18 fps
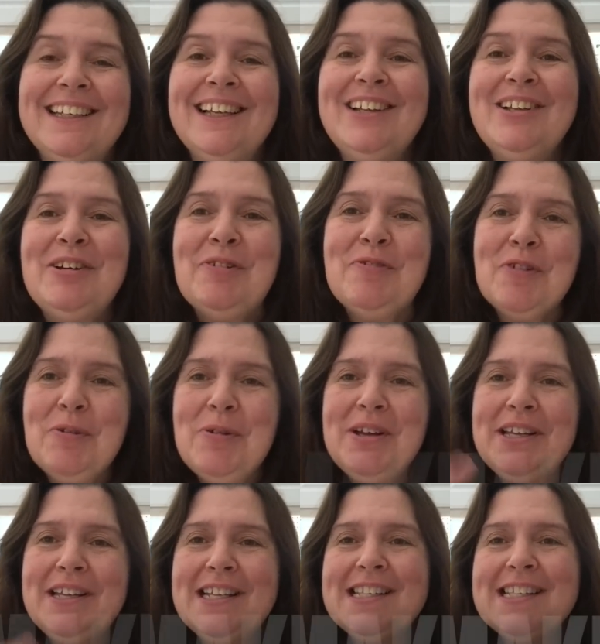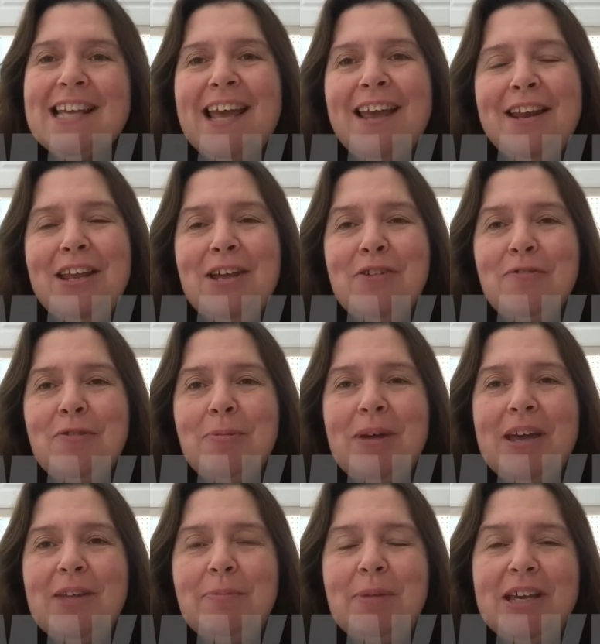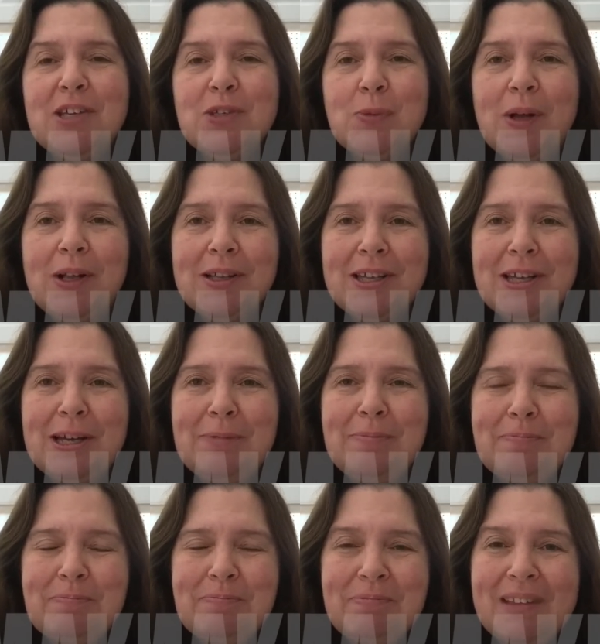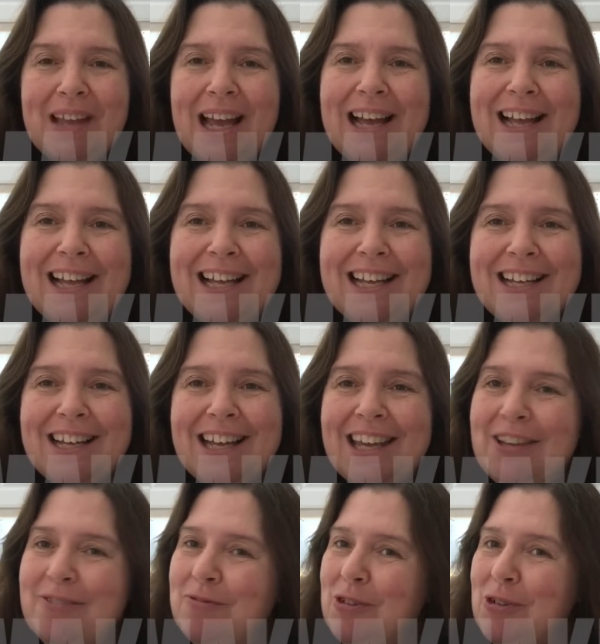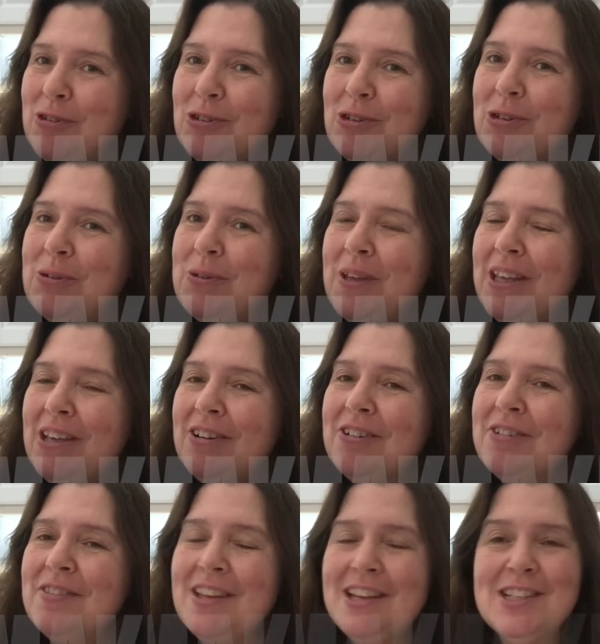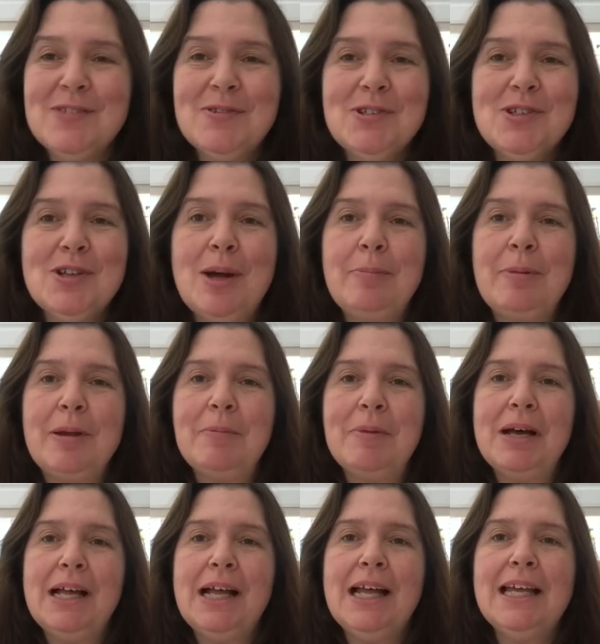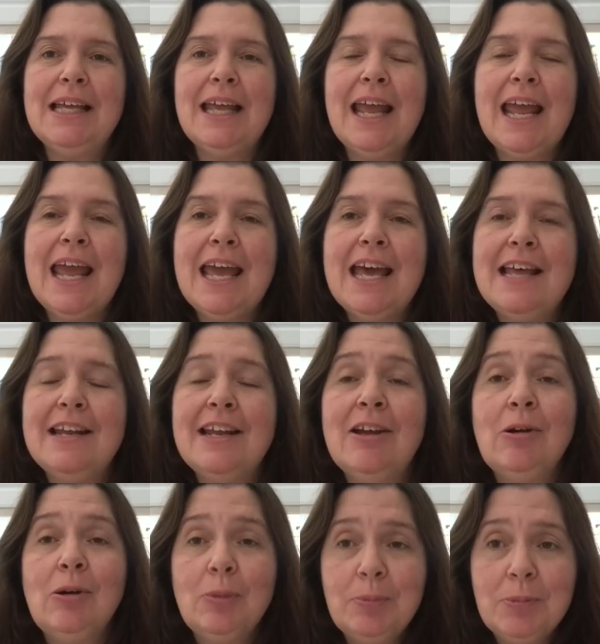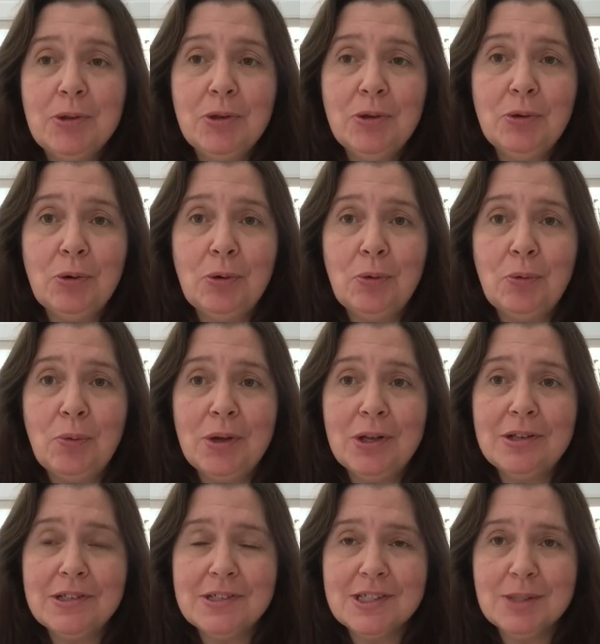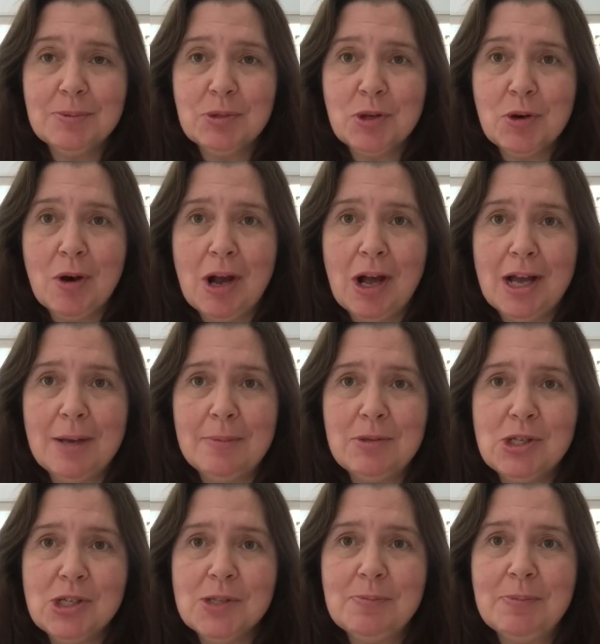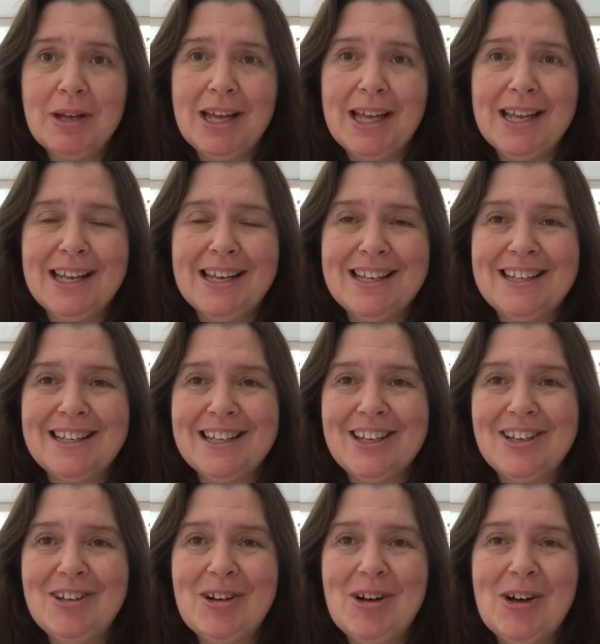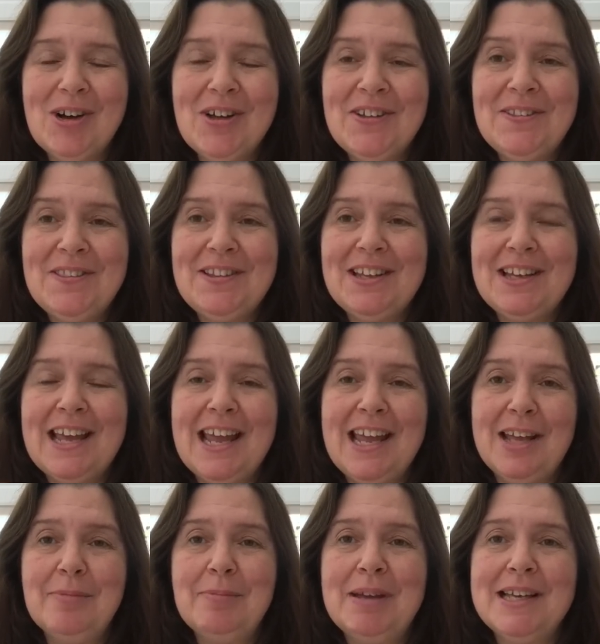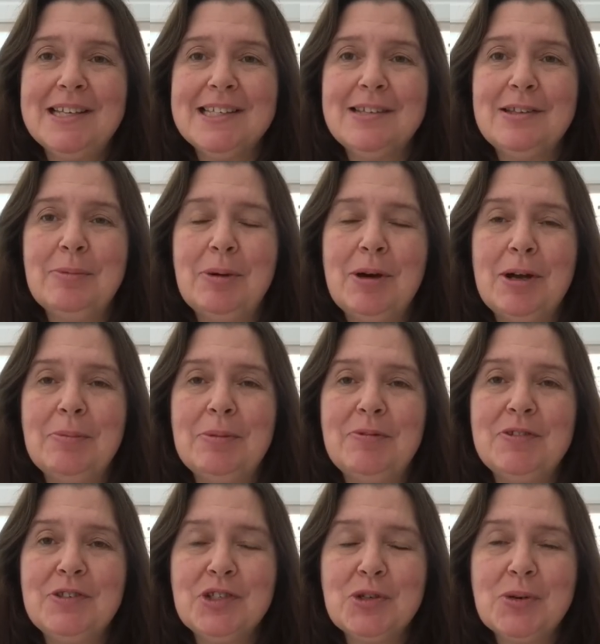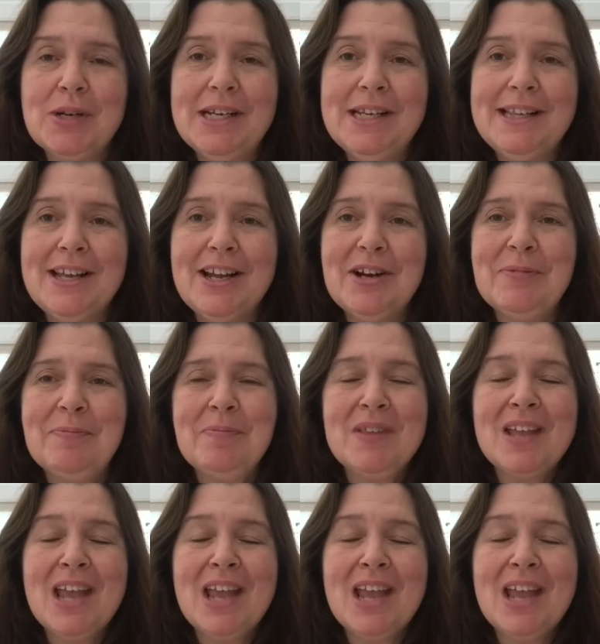Hello everyone, it's Ann here from Annmakes. Welcome. Uh, if you're new here, thanks for stopping by and I hope you will subscribe just by clicking on the Annmakes at the bottom of the screen there